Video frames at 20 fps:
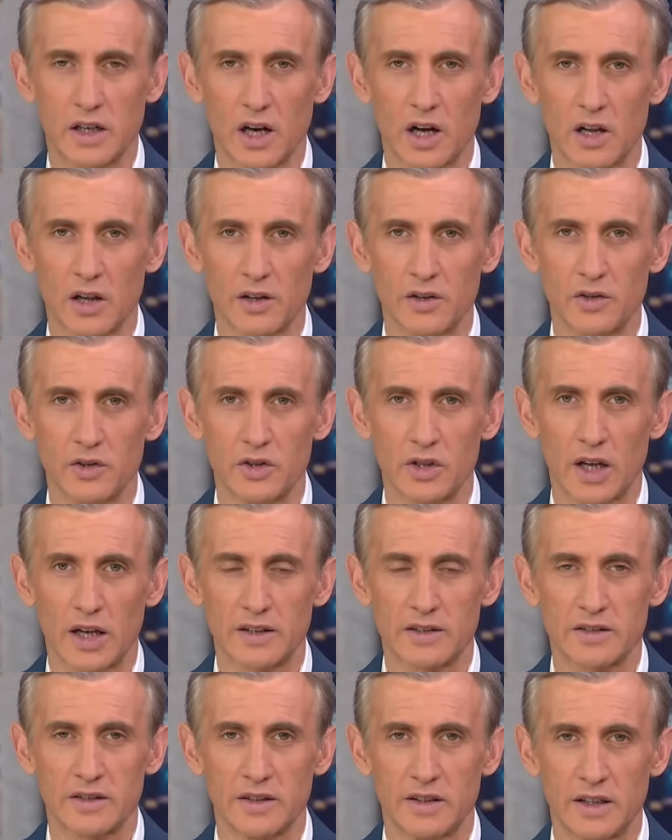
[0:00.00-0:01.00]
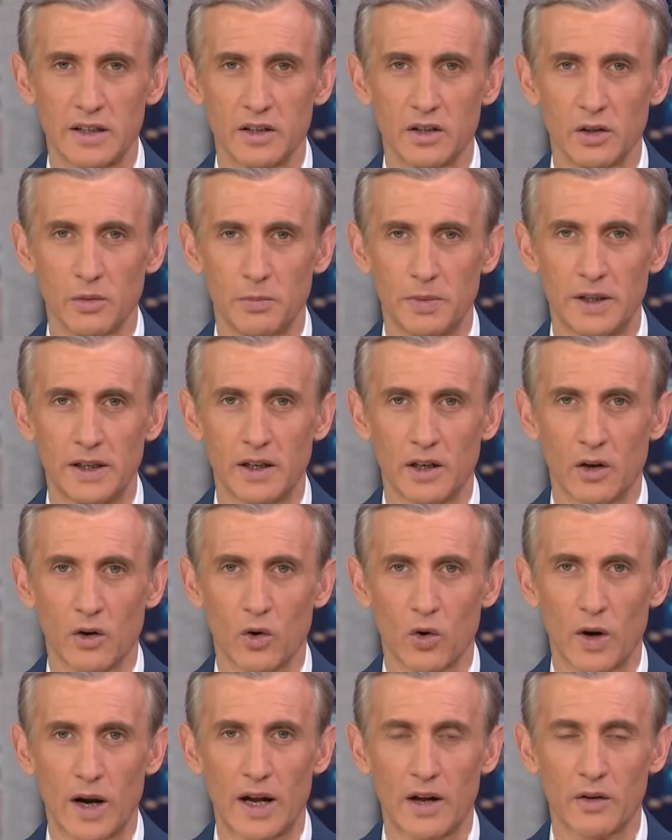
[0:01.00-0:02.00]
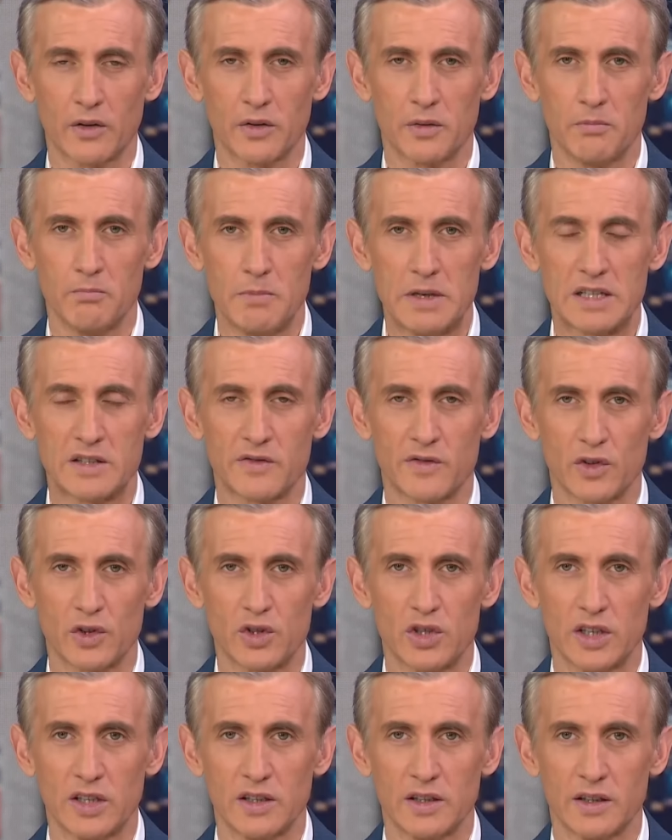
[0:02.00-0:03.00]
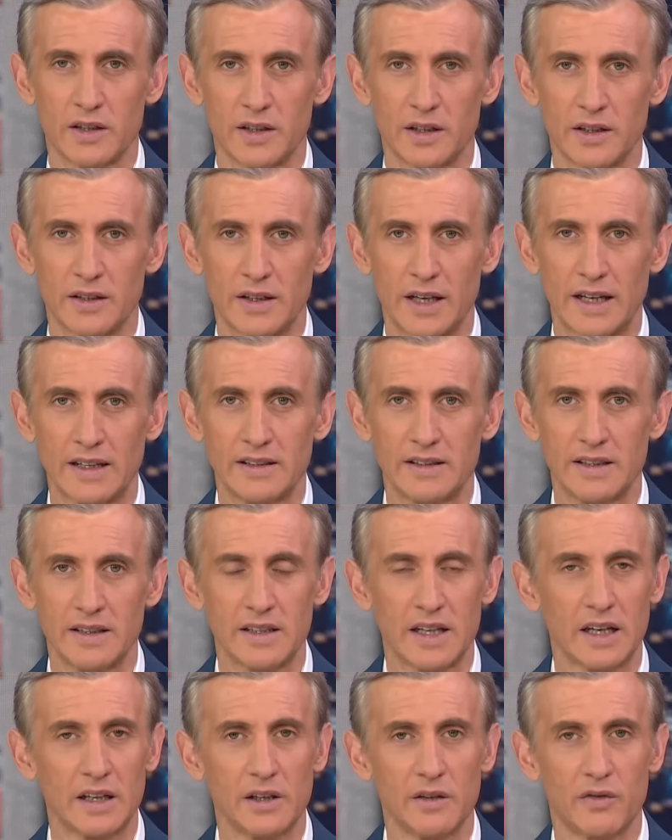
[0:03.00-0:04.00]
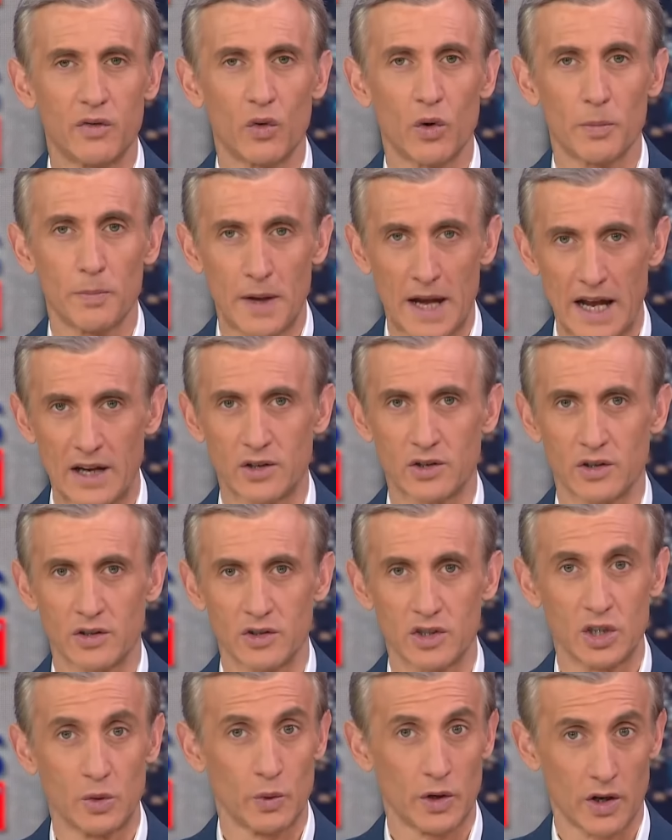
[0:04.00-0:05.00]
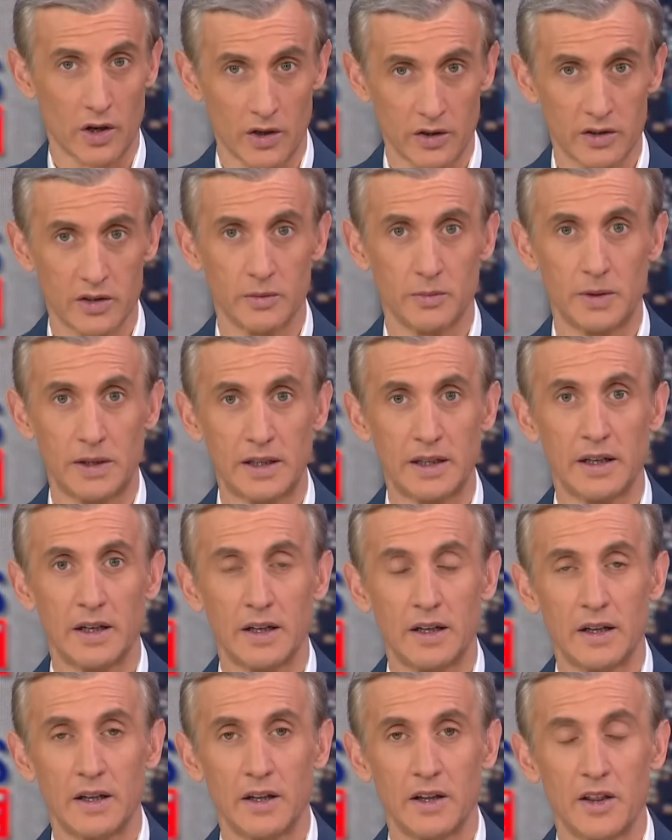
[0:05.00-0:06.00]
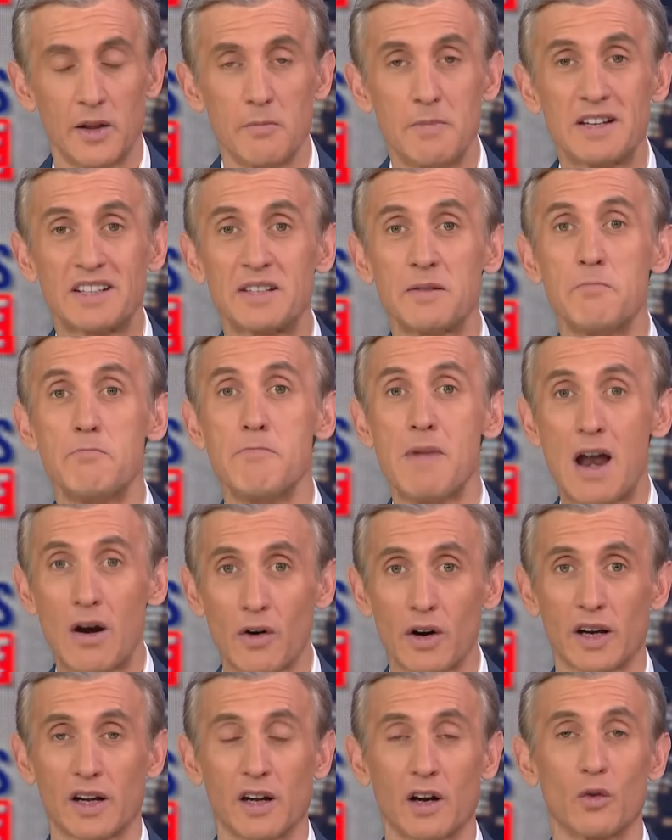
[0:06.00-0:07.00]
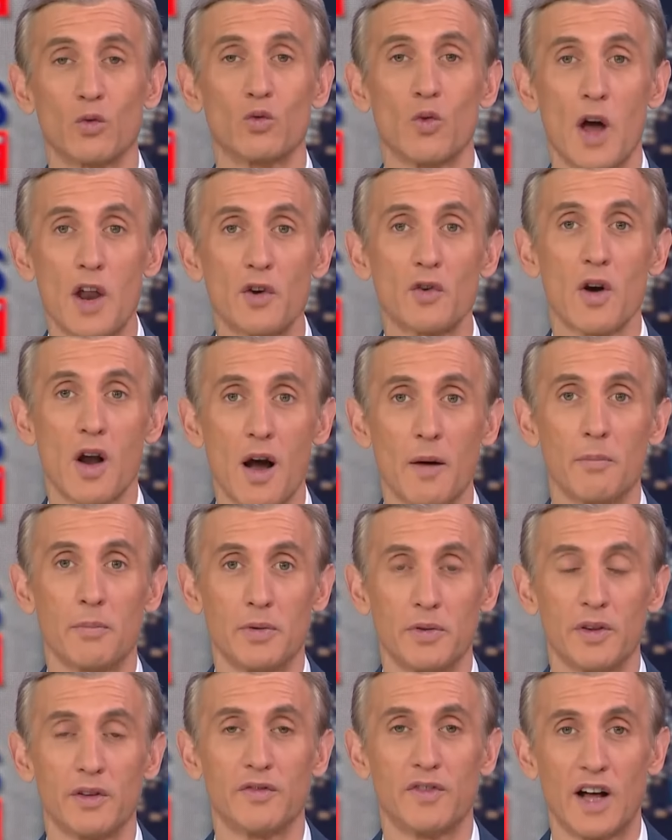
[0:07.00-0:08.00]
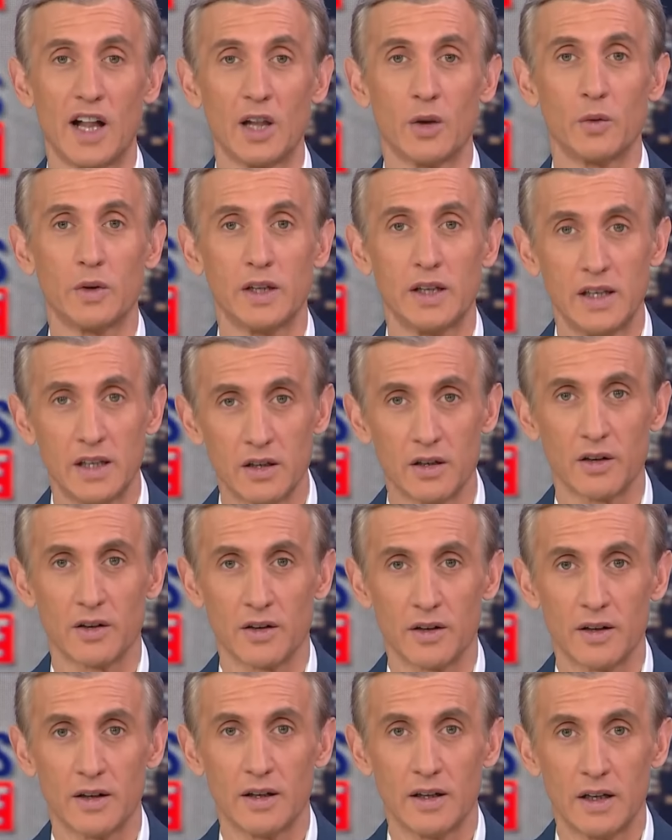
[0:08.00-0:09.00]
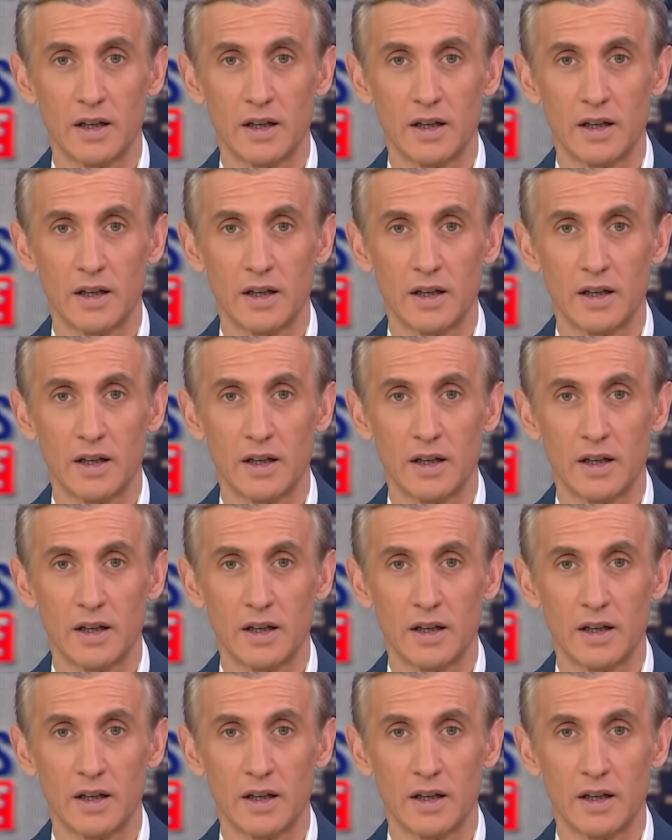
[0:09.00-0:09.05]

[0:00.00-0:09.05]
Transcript: Cullen Johnson Hill being crowned Miss Virginia in a 1994 pageant. She went on to be the Miss America runner up the following year.